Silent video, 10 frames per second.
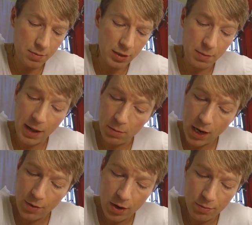But the
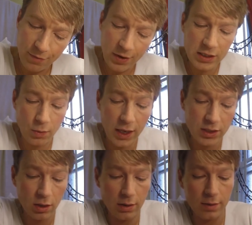Palmerian professor
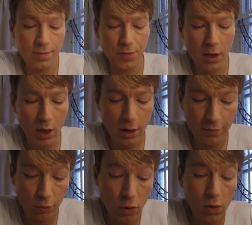went on.
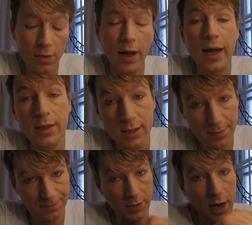For all
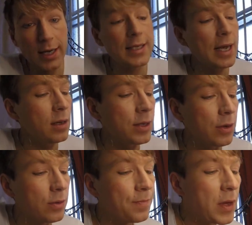that, I tell
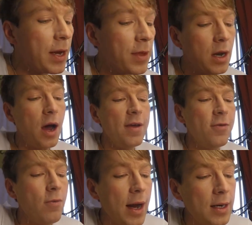you that
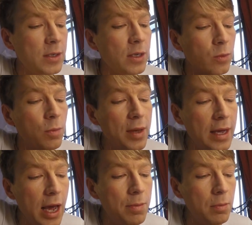I4 Ragnarsson would be
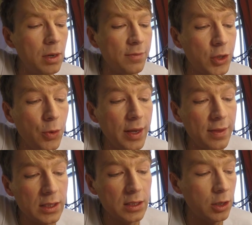capable of
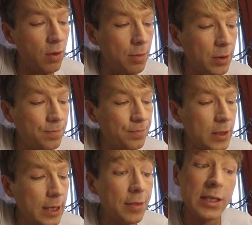doing this to Grumman.
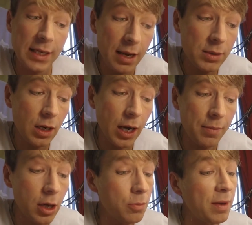At the same
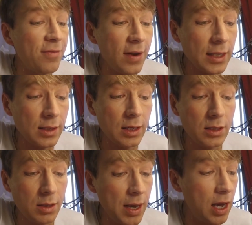time, he could be flattered
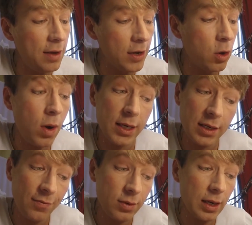into behaving quite
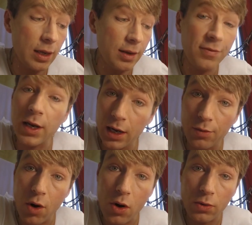differently if the need
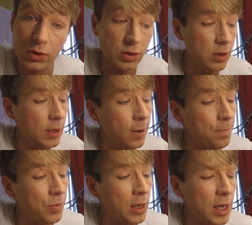arose.
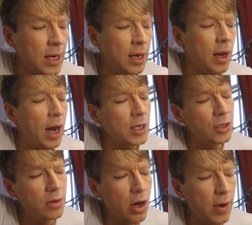And
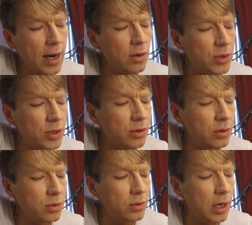you know how,
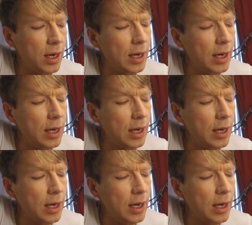do